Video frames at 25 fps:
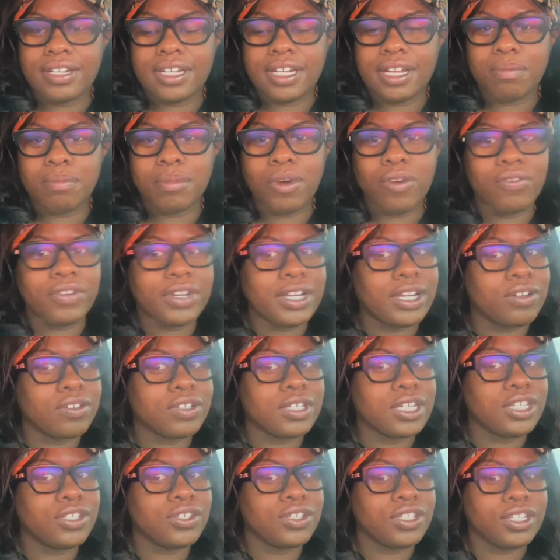and i'm over here
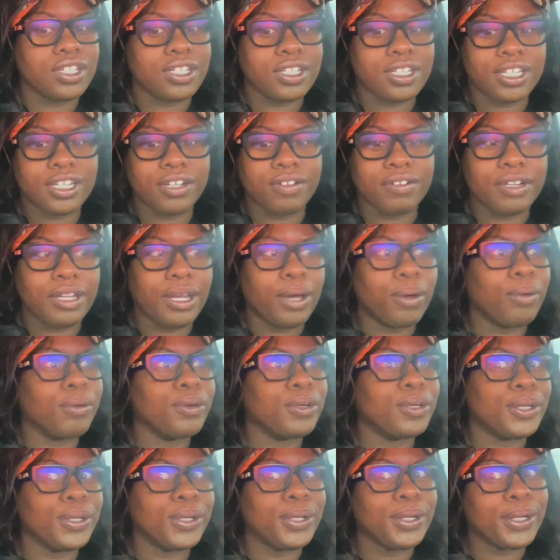touching the stereo
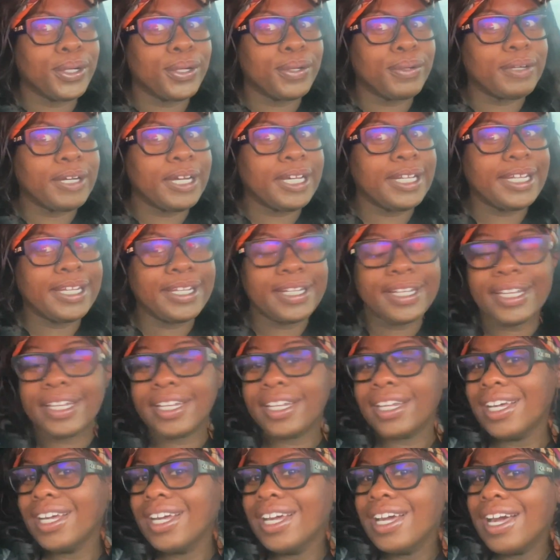alrighty
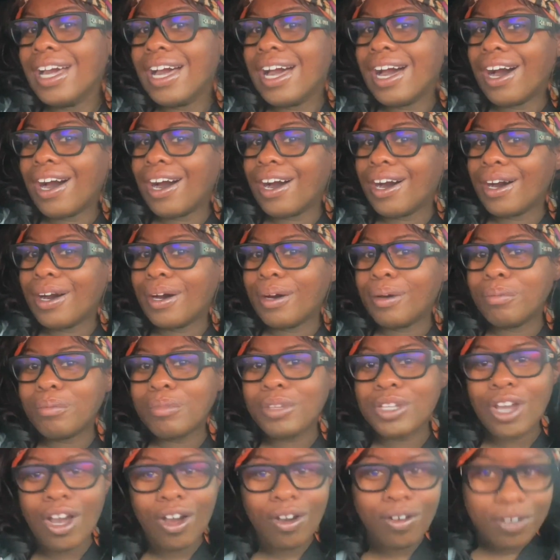then um
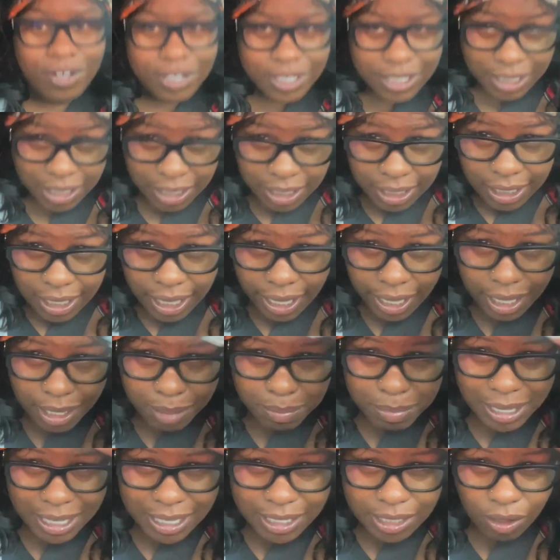y'all gonna see
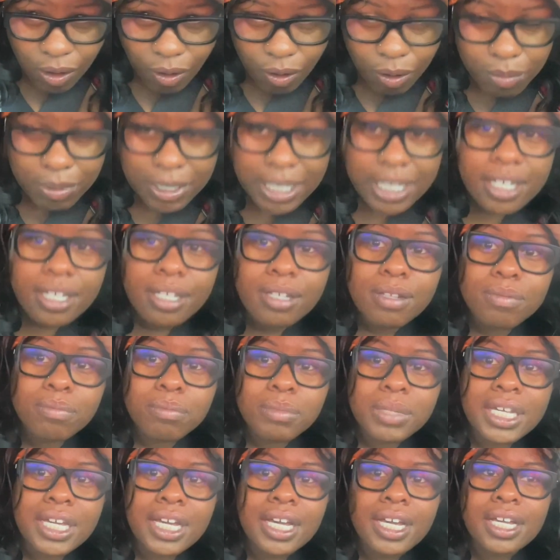headbands all week
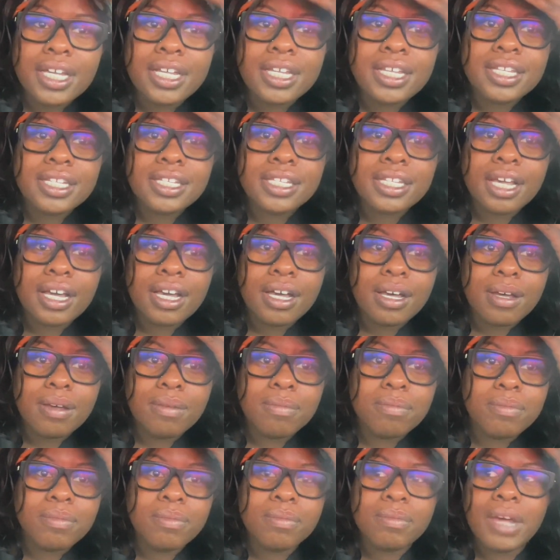because
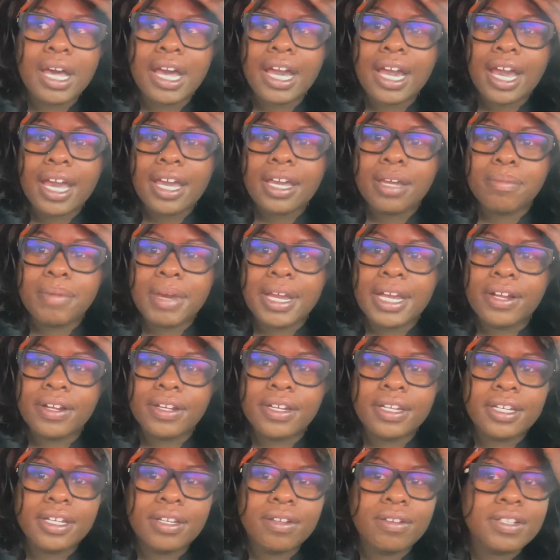um i gotta get my hair
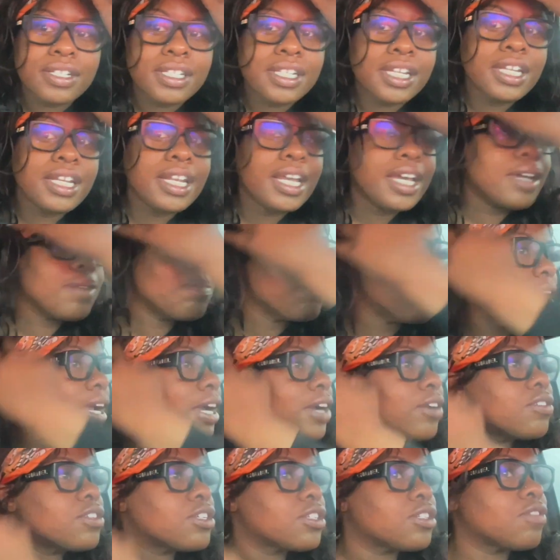done on sunday my
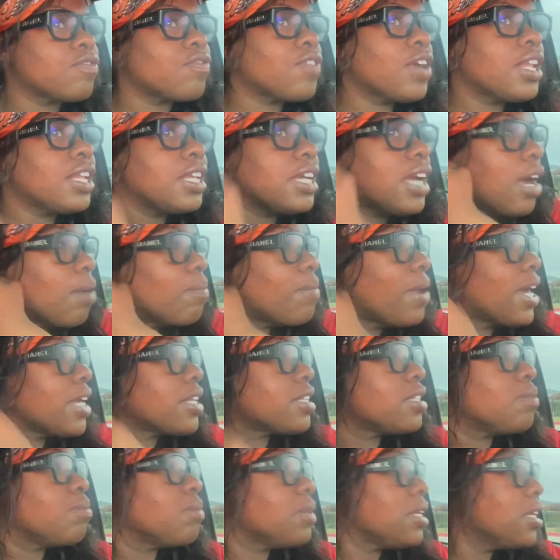hairdresser finally got back
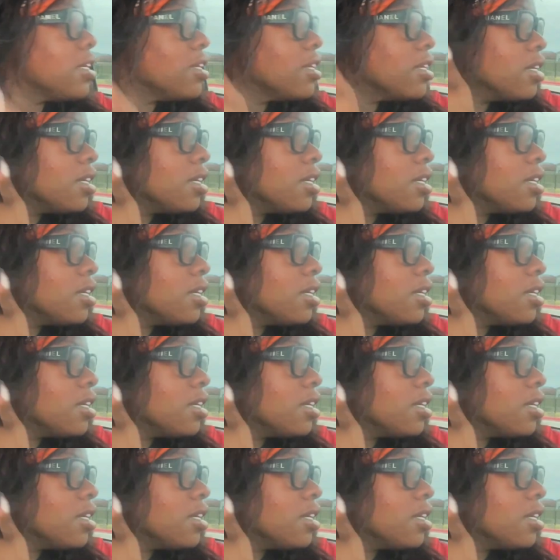to me